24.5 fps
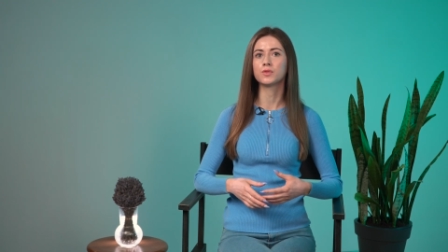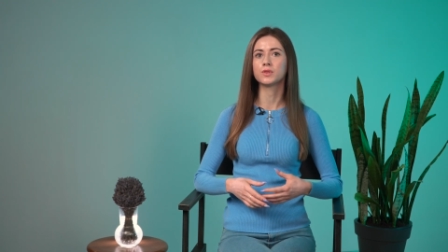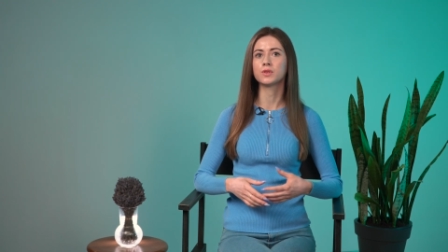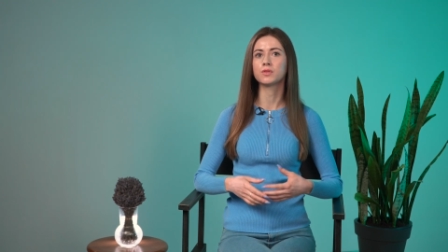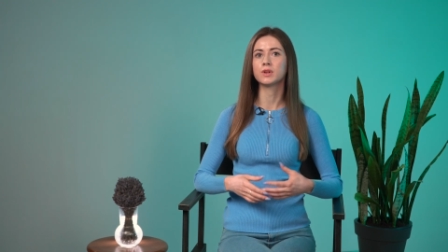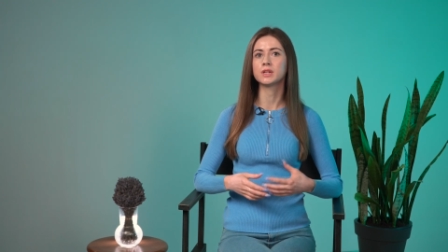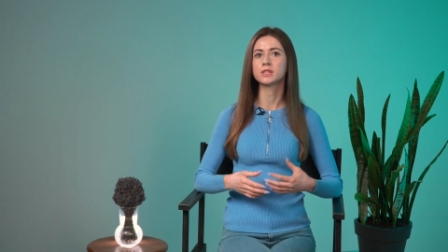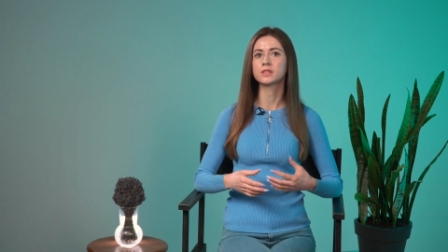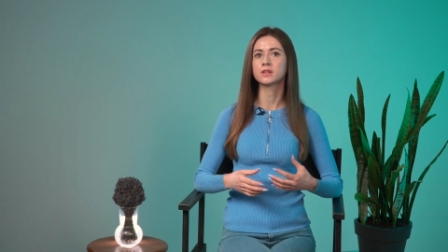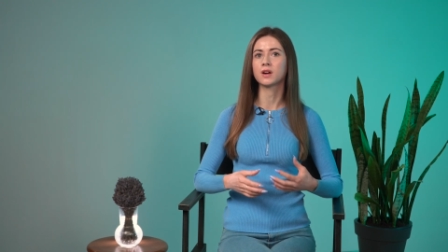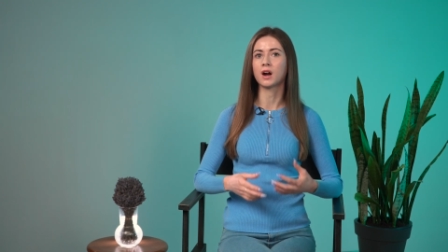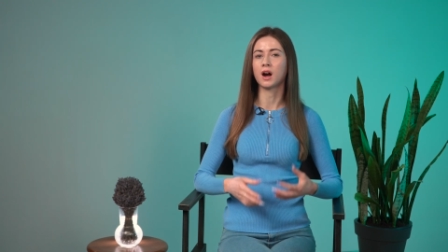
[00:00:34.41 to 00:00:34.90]
on the
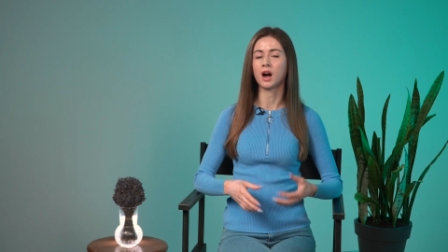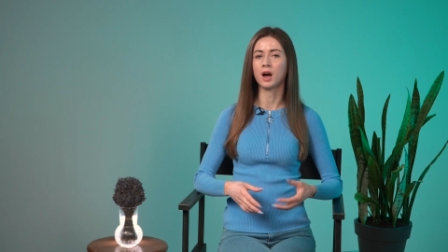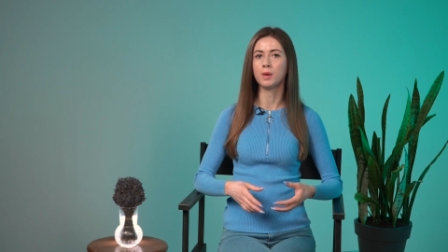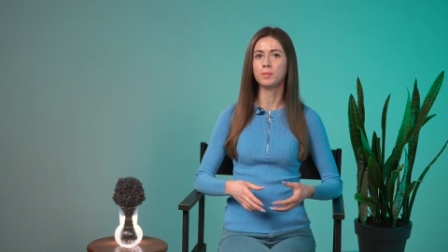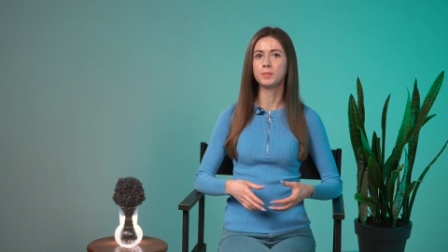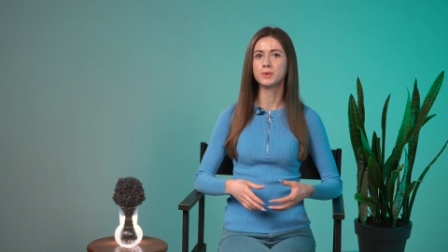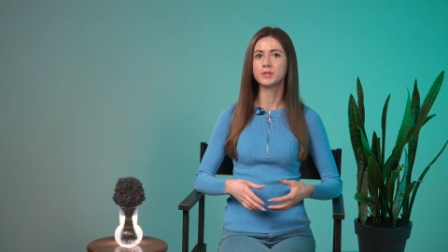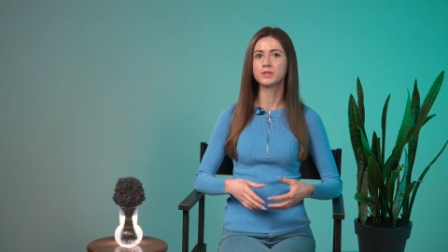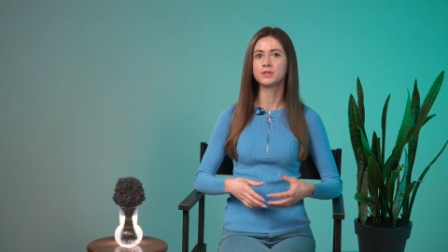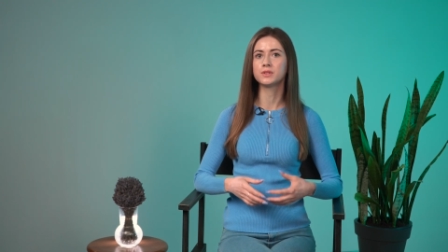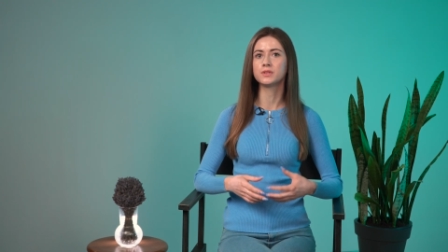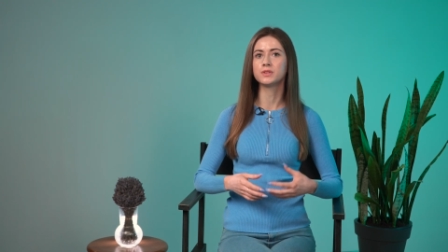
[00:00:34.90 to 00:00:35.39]
red
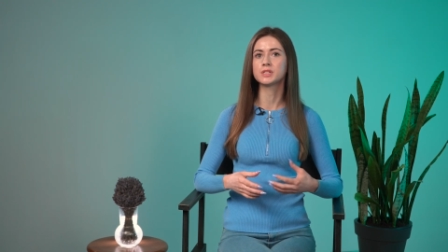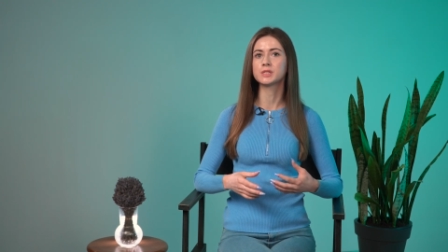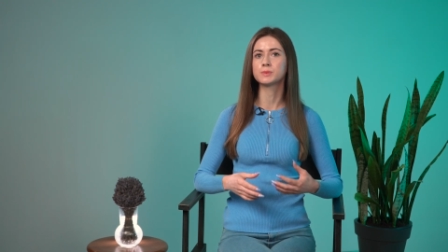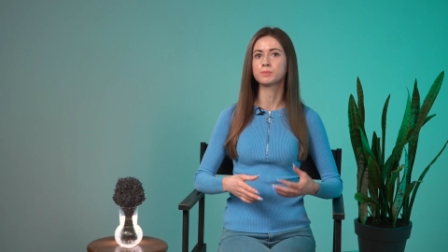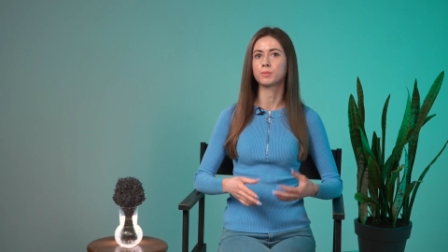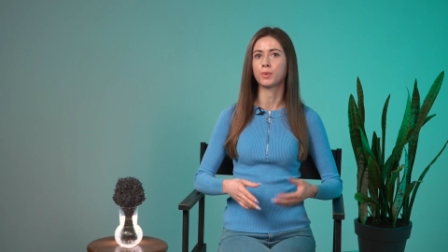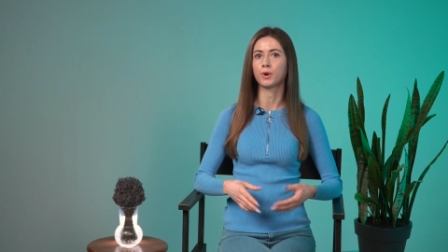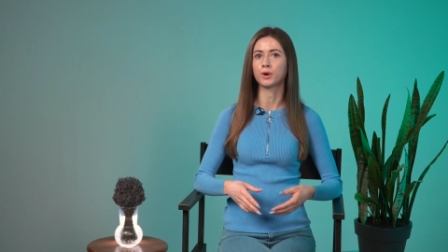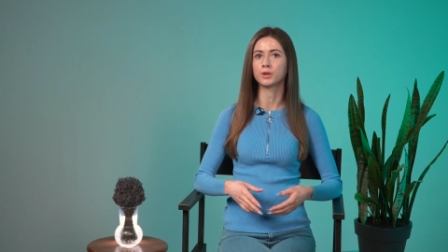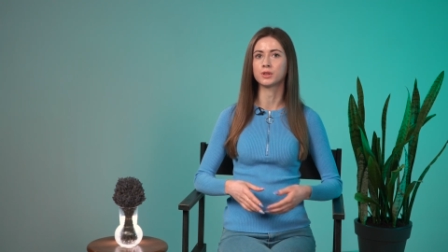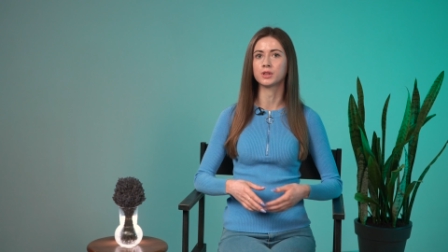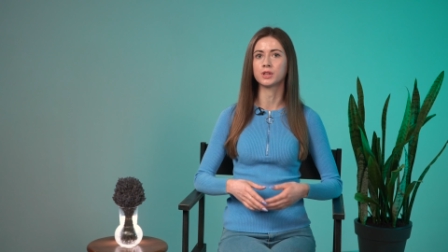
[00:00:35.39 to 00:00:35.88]
carpet in the
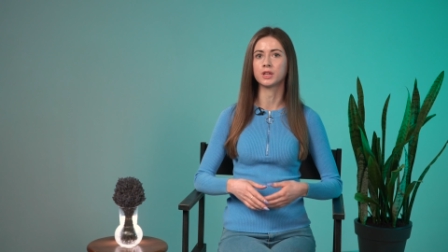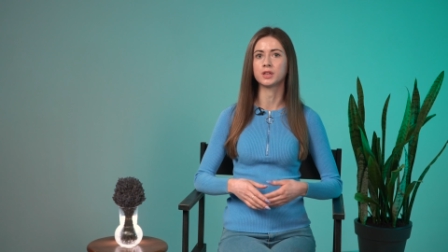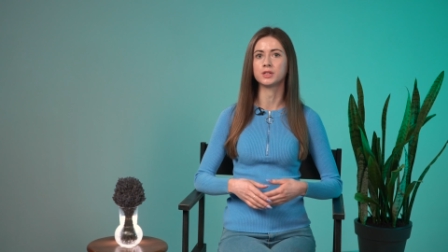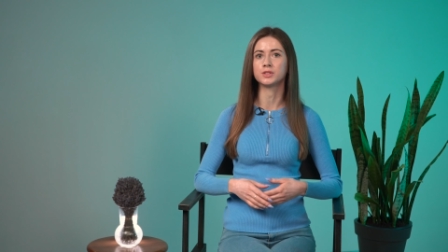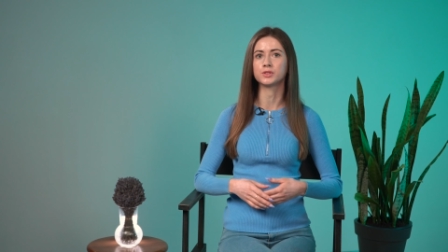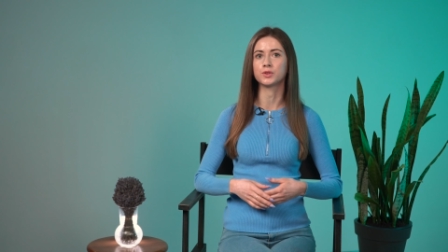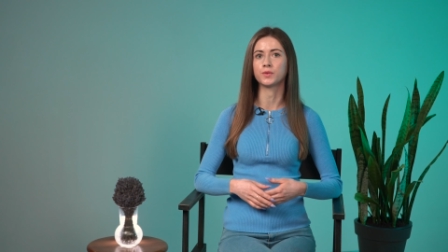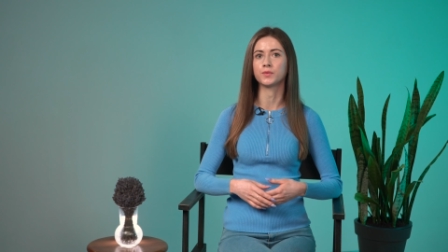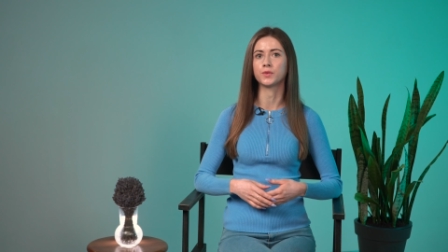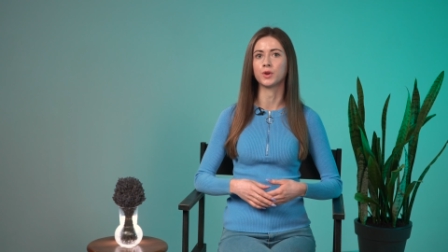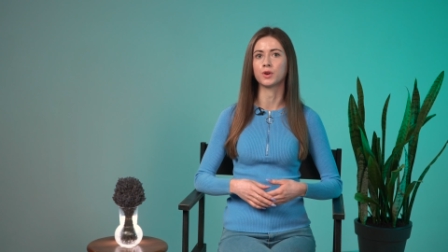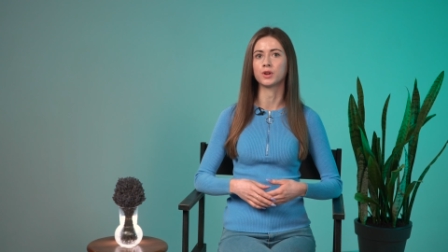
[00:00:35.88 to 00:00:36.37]

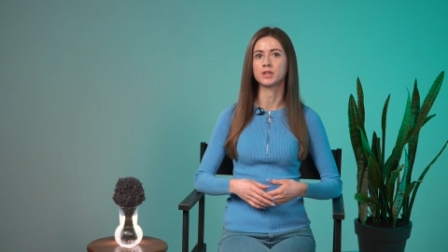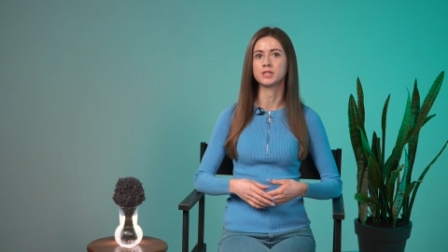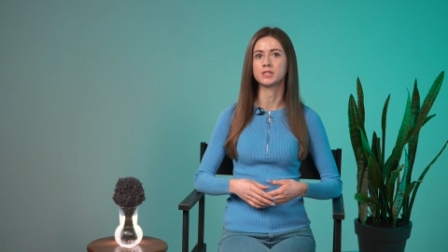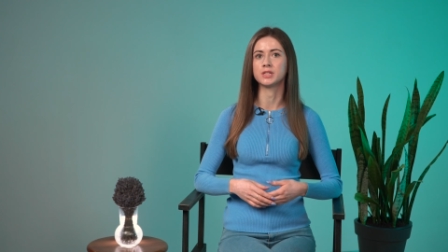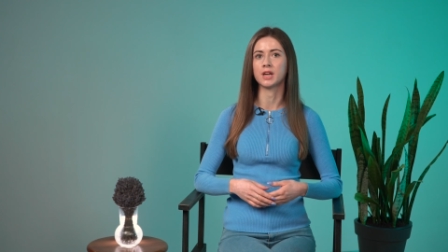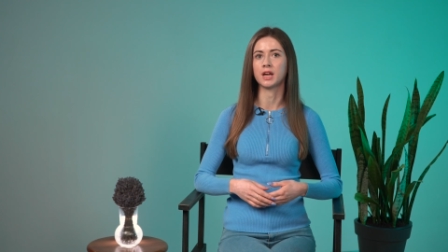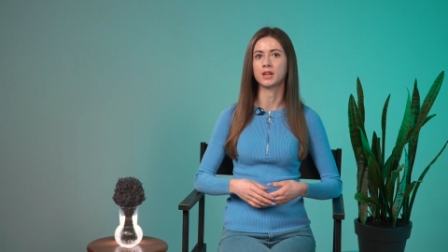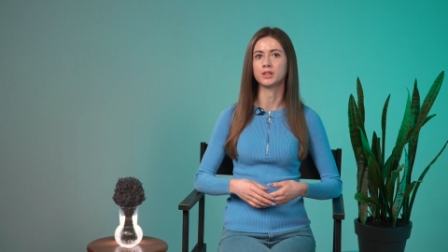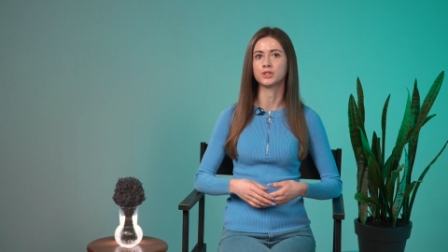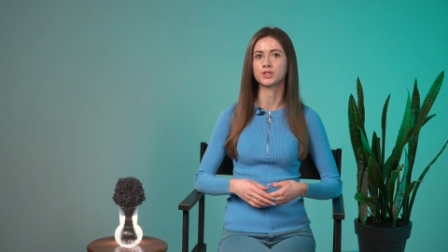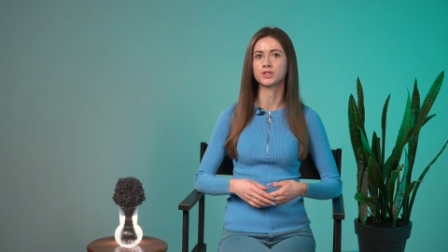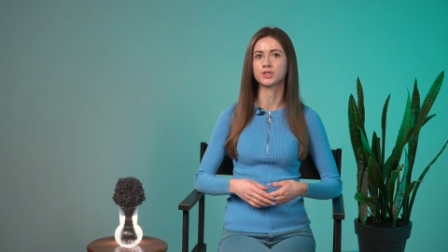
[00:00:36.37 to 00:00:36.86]
spotlight of your
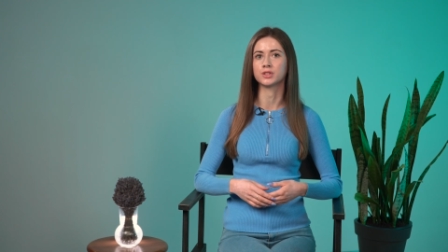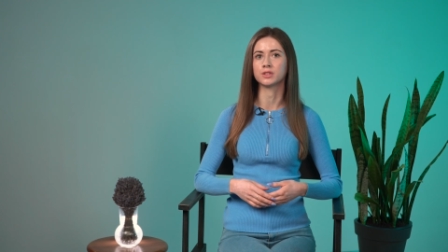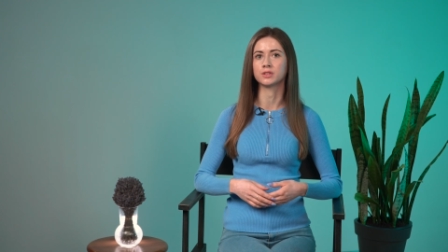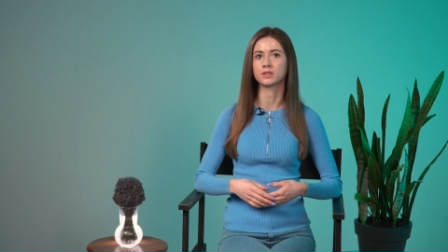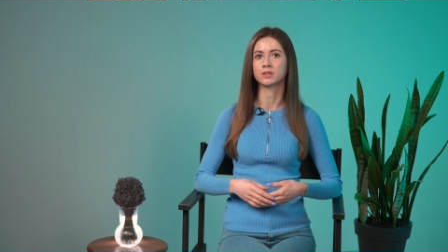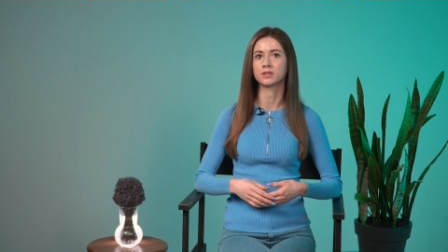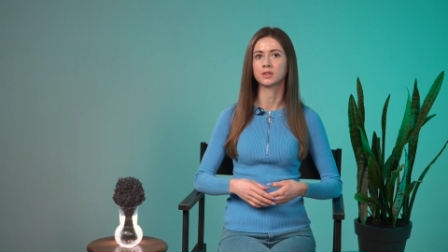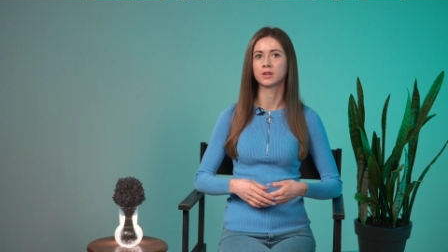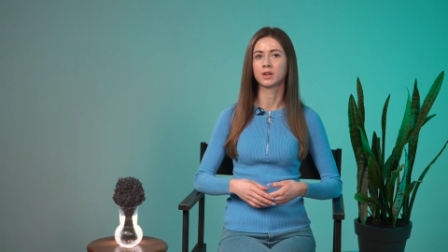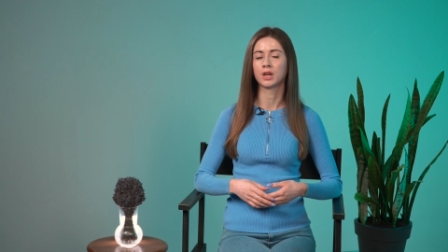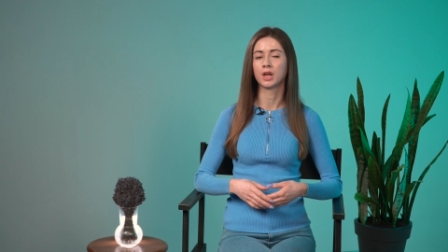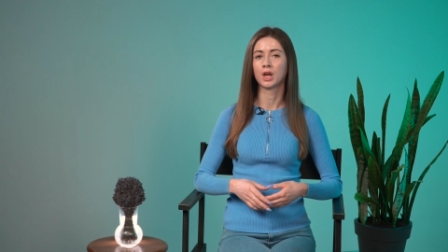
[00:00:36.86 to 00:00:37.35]

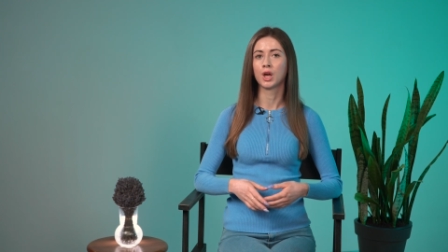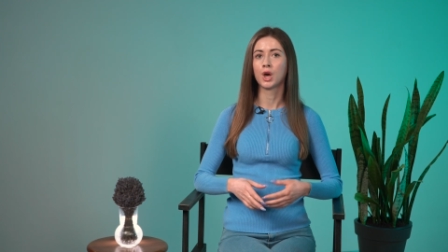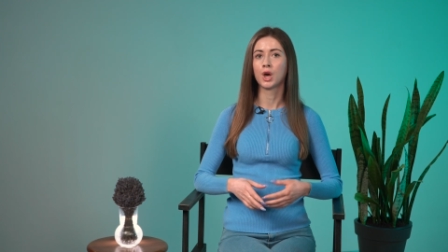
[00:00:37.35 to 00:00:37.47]
attention.